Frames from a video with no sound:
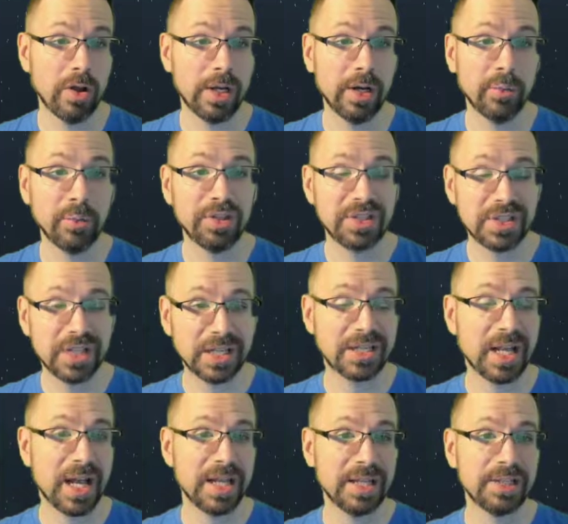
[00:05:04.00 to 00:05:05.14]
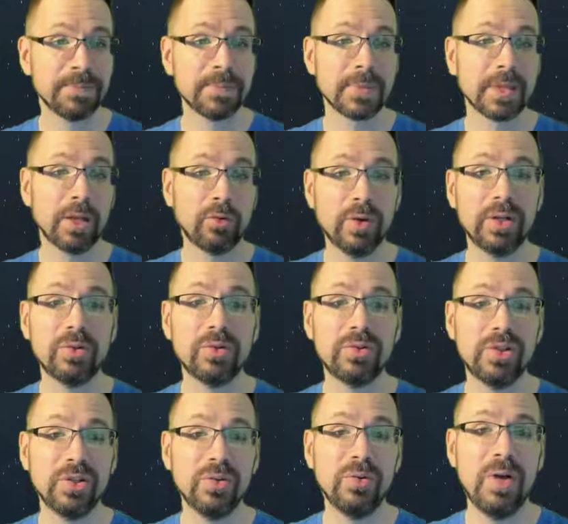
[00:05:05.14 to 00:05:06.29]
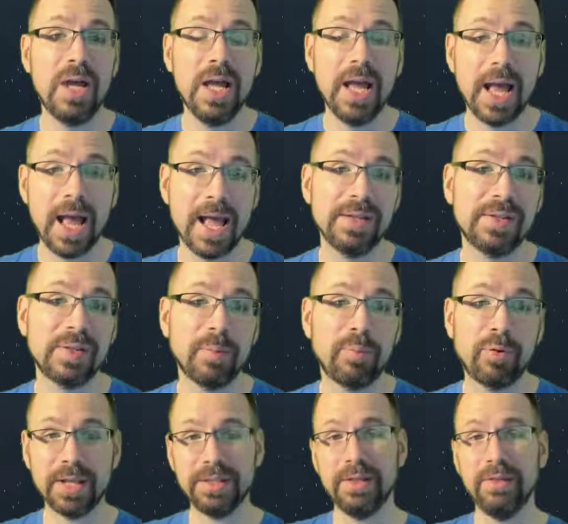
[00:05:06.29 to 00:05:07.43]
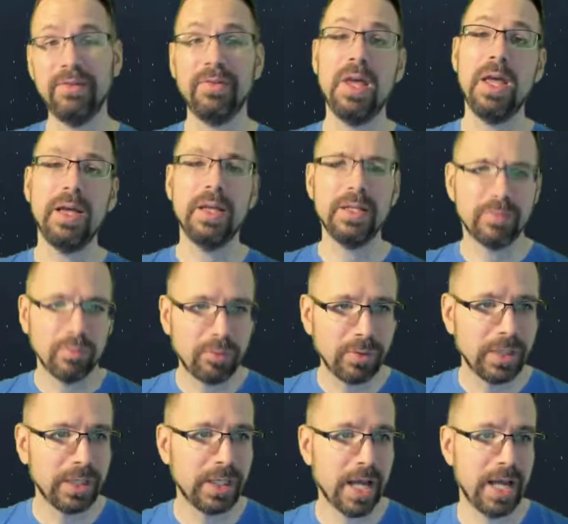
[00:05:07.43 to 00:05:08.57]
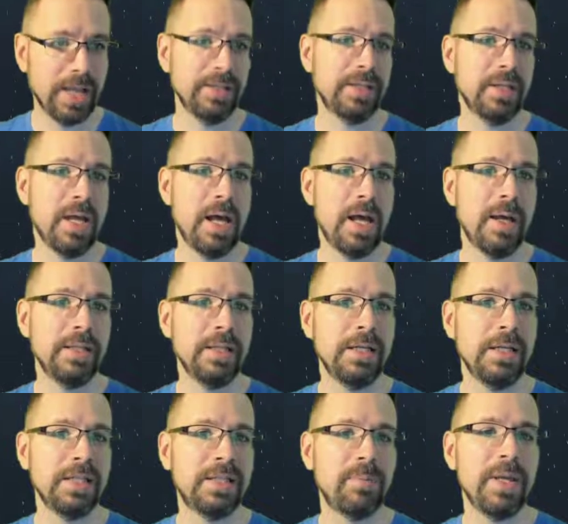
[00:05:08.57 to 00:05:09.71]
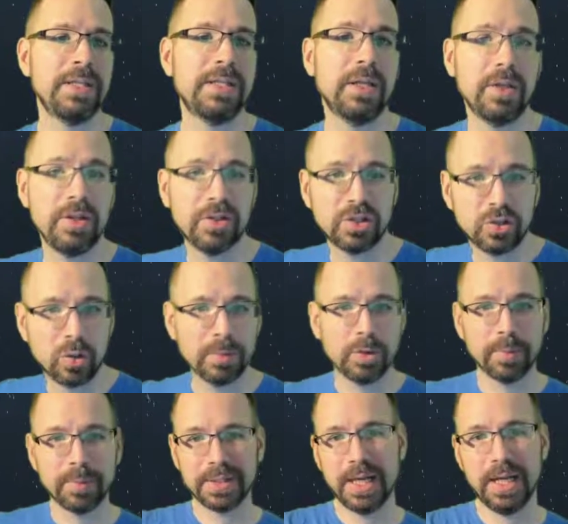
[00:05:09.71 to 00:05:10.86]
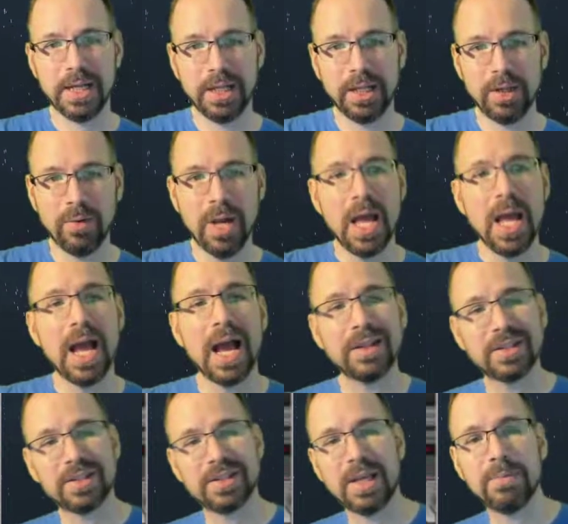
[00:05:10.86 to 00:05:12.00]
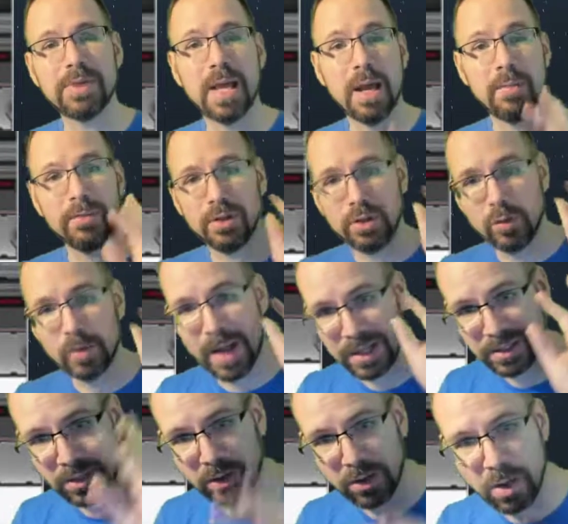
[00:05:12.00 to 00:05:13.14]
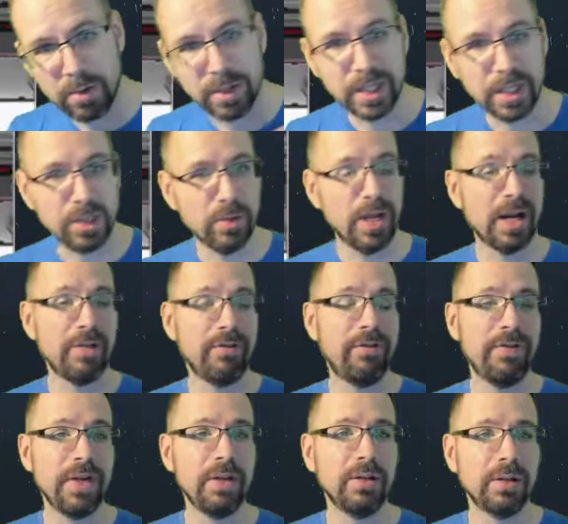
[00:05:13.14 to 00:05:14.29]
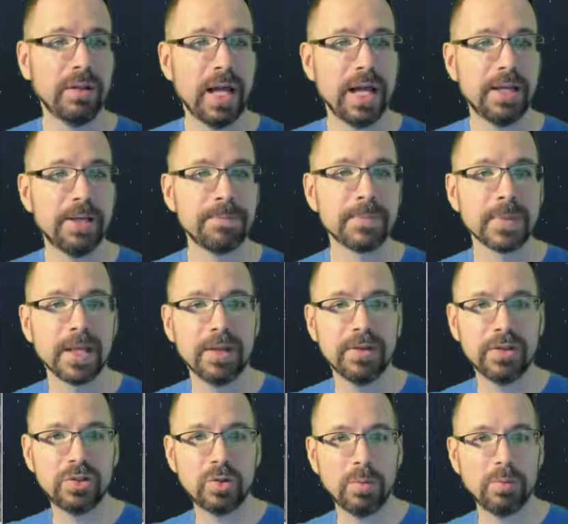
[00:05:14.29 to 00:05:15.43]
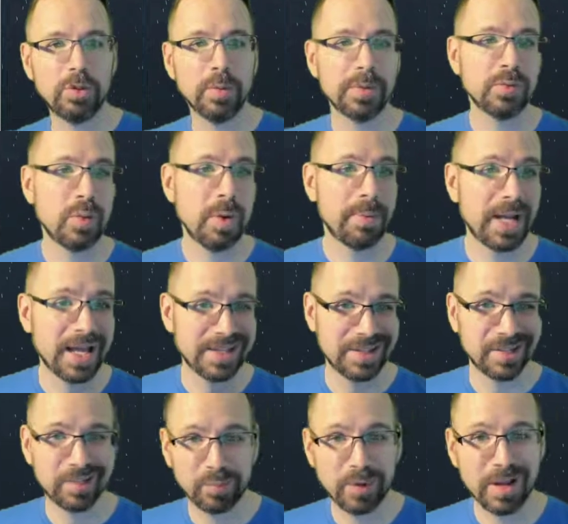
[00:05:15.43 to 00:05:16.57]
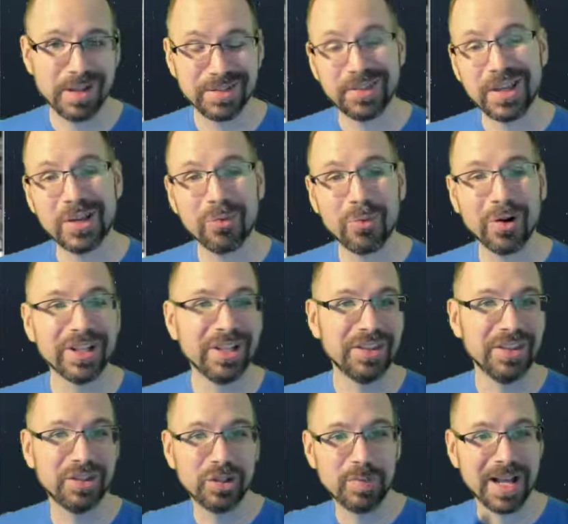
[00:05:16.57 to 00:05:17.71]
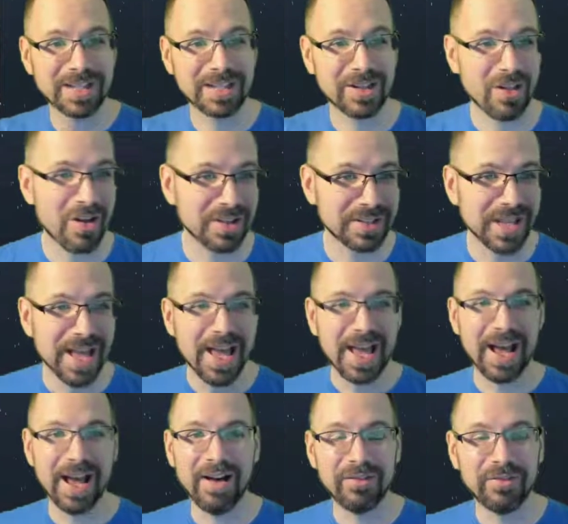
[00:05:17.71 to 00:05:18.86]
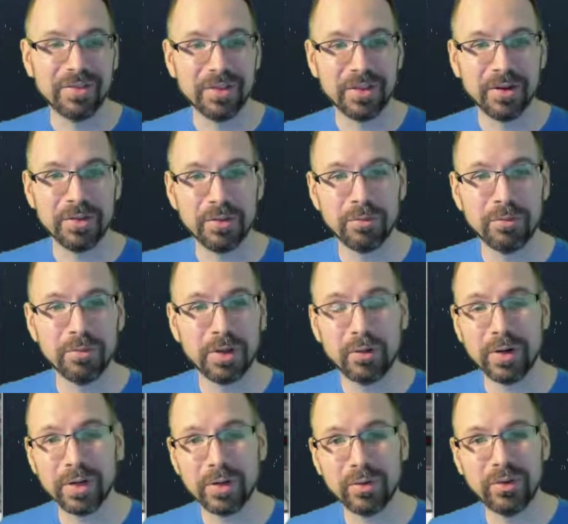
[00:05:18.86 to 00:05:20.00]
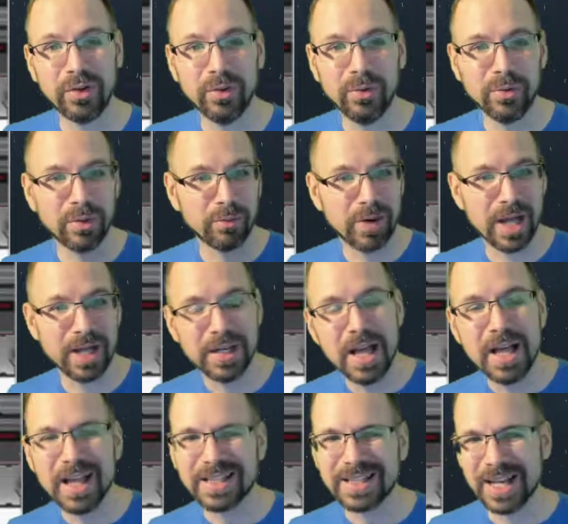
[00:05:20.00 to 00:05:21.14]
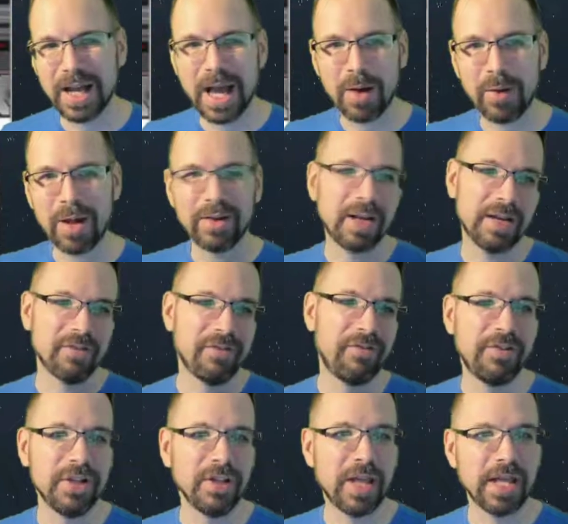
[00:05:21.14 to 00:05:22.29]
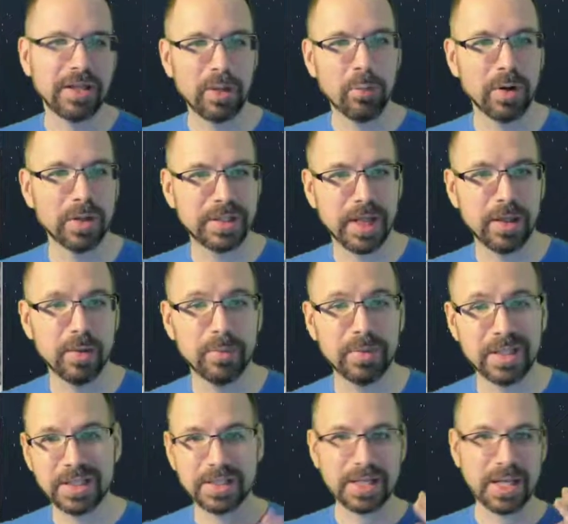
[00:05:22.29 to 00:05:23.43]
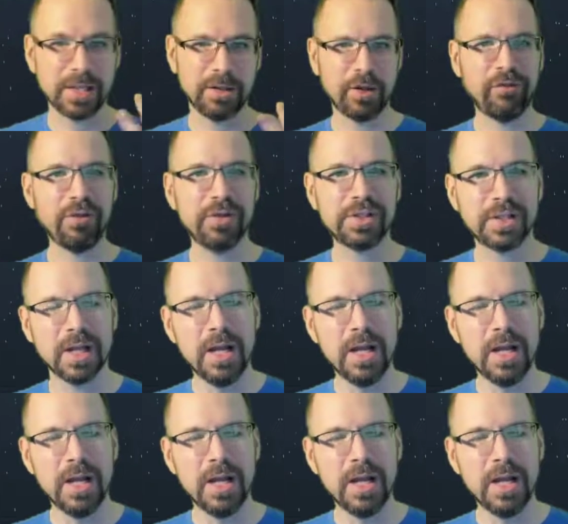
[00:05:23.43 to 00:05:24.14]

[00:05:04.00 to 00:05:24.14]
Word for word: here with six dice, critical two, and suppressive is really nice. Uh, it, and it's basically the stormtrooper is hitting you at the same time the dewback is clawing you. And I feel like the stormtrooper's weapon has the suppressive keyword and the dewback's claws have the, the, the critical two, the red. That's kind of how I kind of feel like they work together. But this is I, the first